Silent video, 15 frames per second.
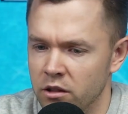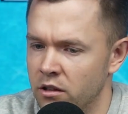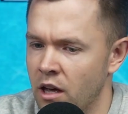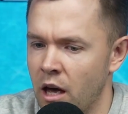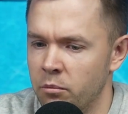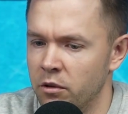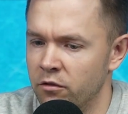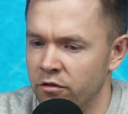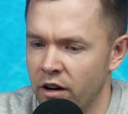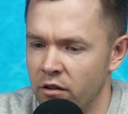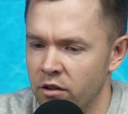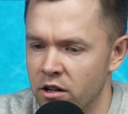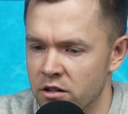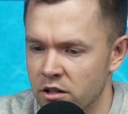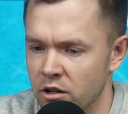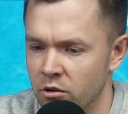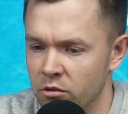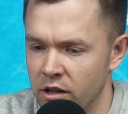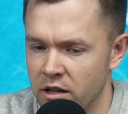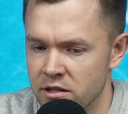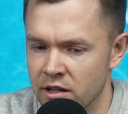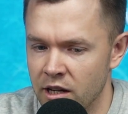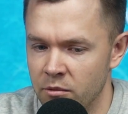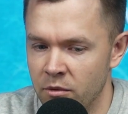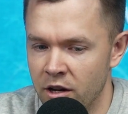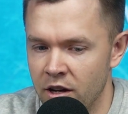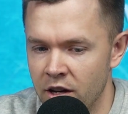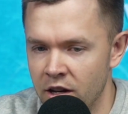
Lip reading: and it happened 5 years ago last time.